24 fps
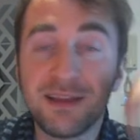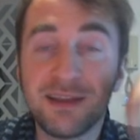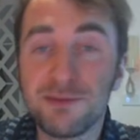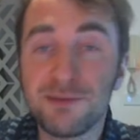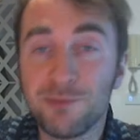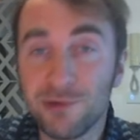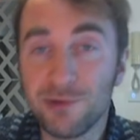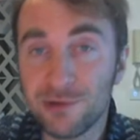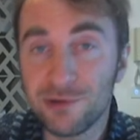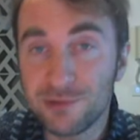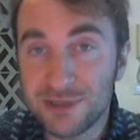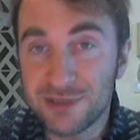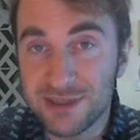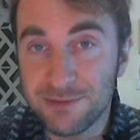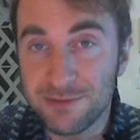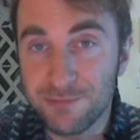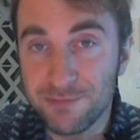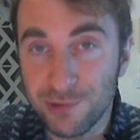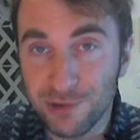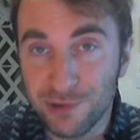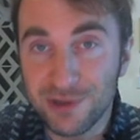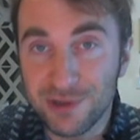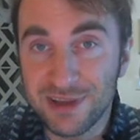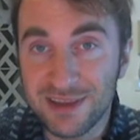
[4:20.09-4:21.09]
most
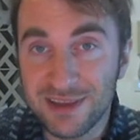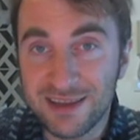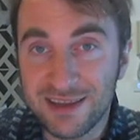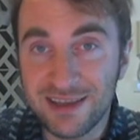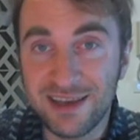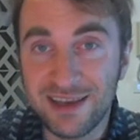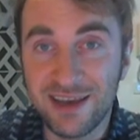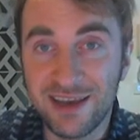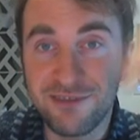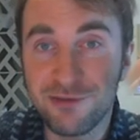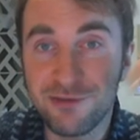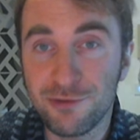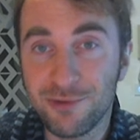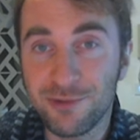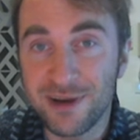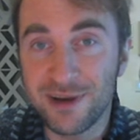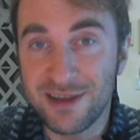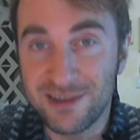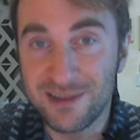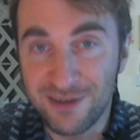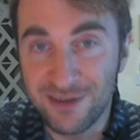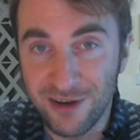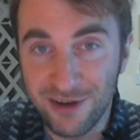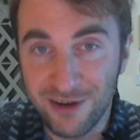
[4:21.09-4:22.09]
importantly, I've
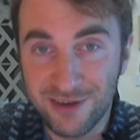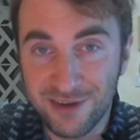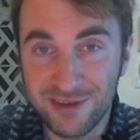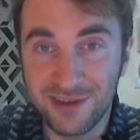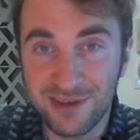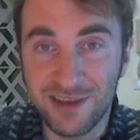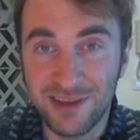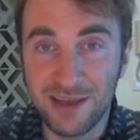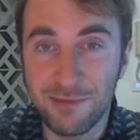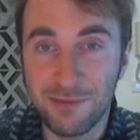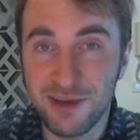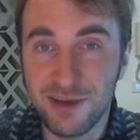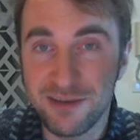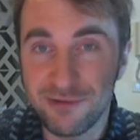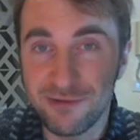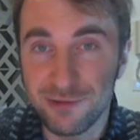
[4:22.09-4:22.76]
already talked to them. I've